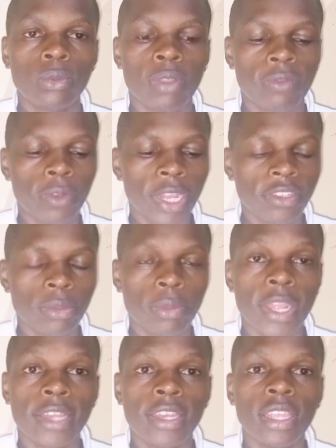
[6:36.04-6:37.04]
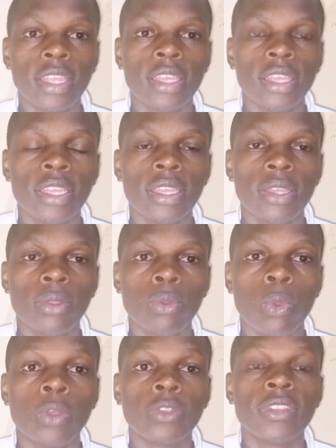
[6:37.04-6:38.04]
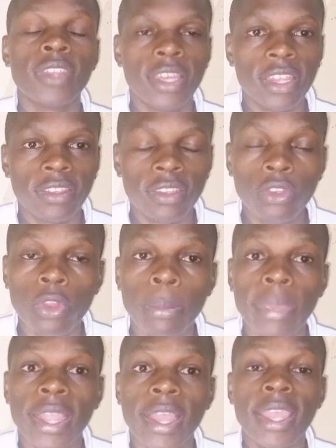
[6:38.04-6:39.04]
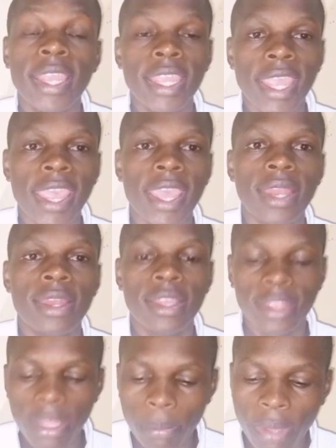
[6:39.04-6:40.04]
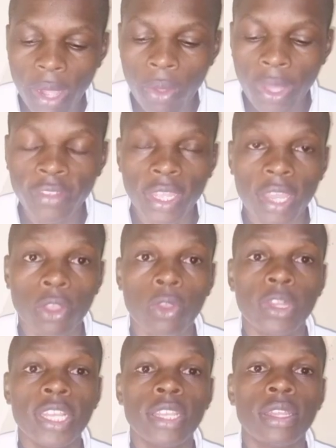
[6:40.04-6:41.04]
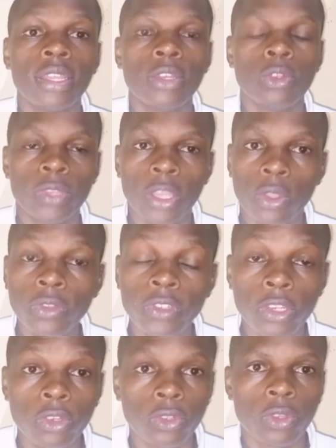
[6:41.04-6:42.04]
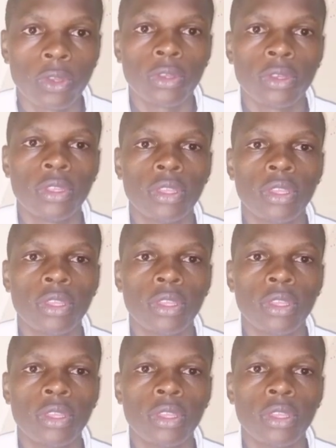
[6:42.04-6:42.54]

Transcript: Wafula Chebukati was the decision maker. He had the powers according to the constitution.